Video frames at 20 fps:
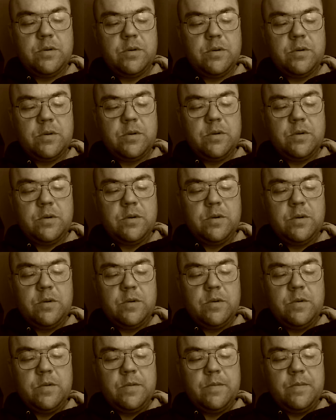
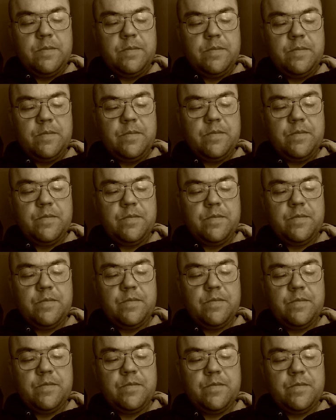
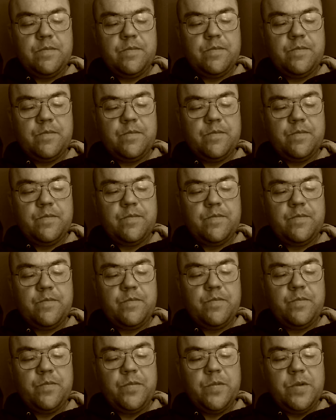
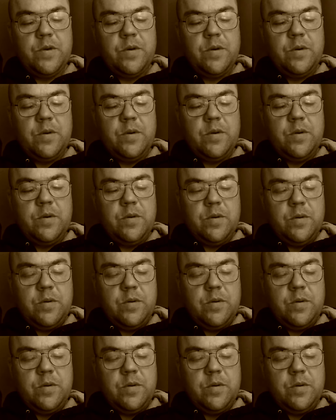[no speech]